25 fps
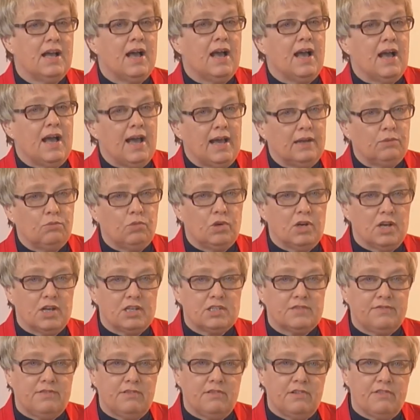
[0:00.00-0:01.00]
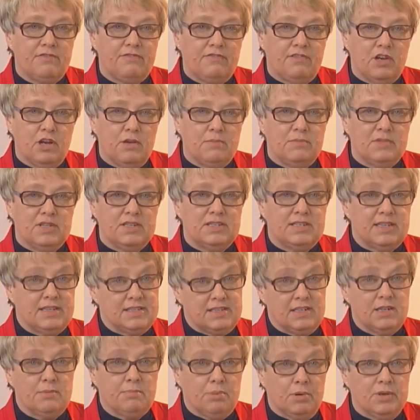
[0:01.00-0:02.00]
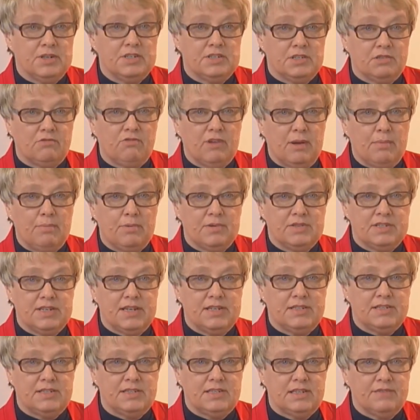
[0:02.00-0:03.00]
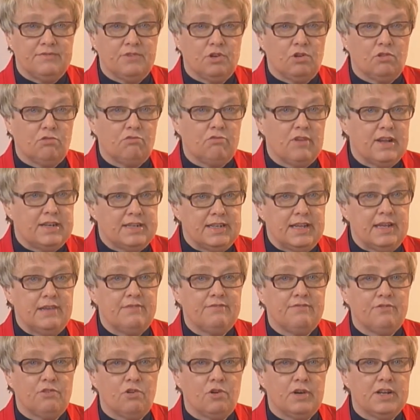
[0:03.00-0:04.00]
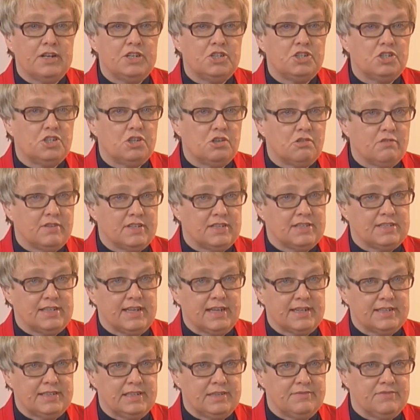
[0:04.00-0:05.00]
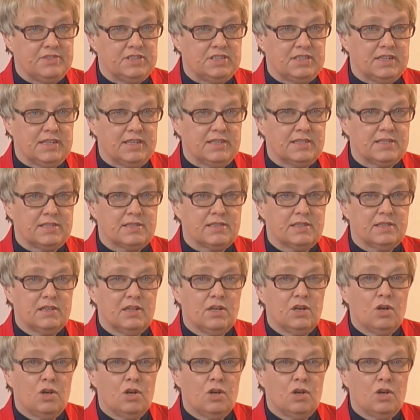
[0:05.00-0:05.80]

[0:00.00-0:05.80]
Anne works for a firm that is an appointed representative already for insurance activities,